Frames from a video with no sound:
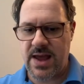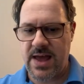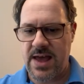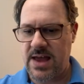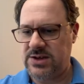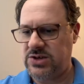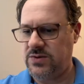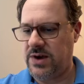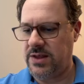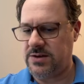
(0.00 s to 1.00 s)
I had
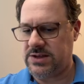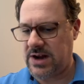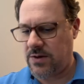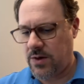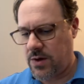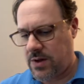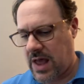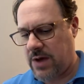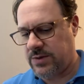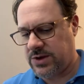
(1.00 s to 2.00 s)
2 others that
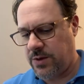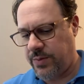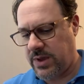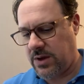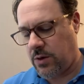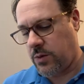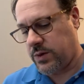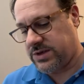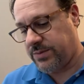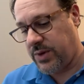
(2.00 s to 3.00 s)
I was hoping or
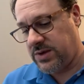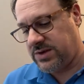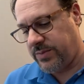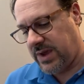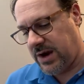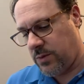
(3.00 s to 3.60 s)
was supposed to be here.